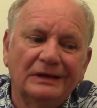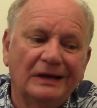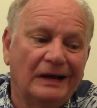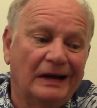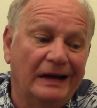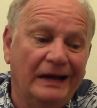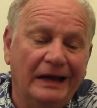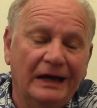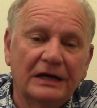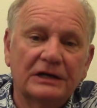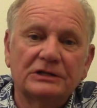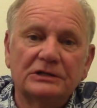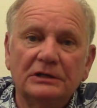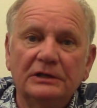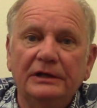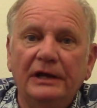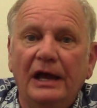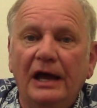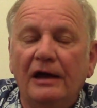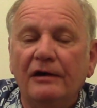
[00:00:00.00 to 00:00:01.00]
I
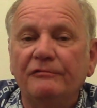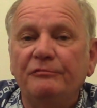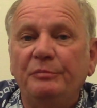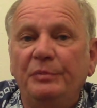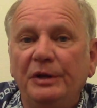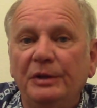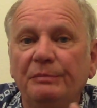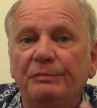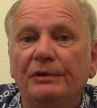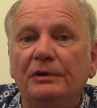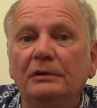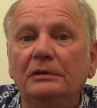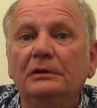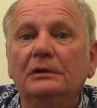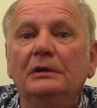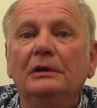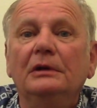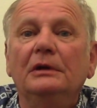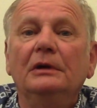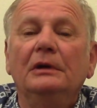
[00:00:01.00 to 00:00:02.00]
actually have
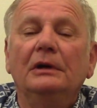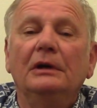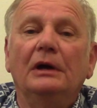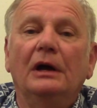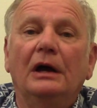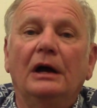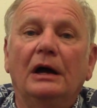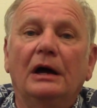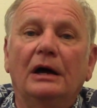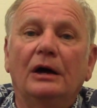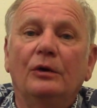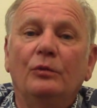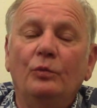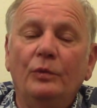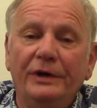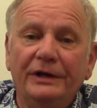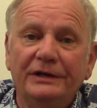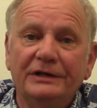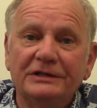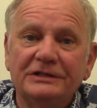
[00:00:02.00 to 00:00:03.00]
people uh,
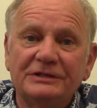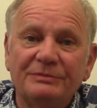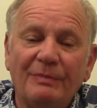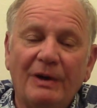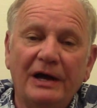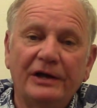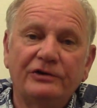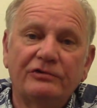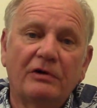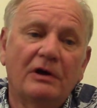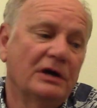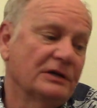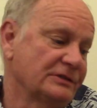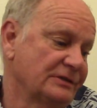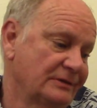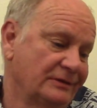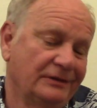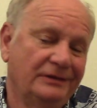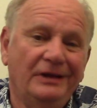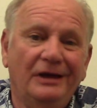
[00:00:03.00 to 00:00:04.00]
witness my
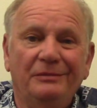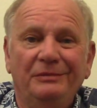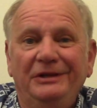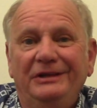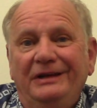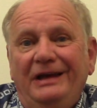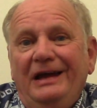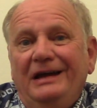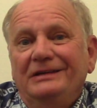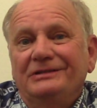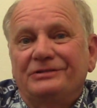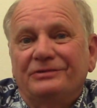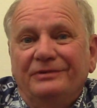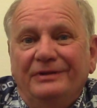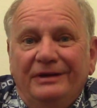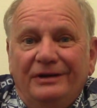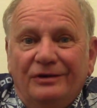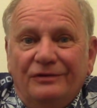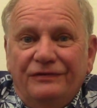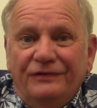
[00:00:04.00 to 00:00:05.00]
trust. I mean, the guys are
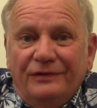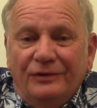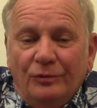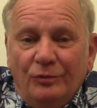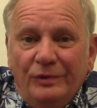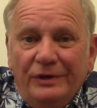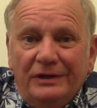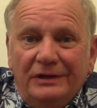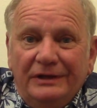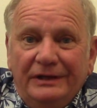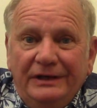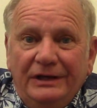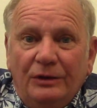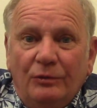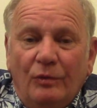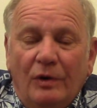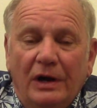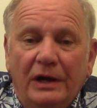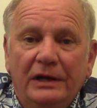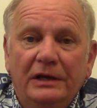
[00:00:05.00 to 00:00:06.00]
there for the will
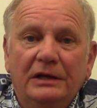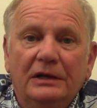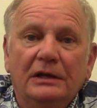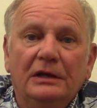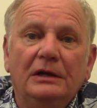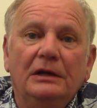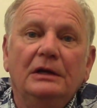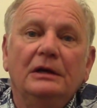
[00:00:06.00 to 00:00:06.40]
anyway.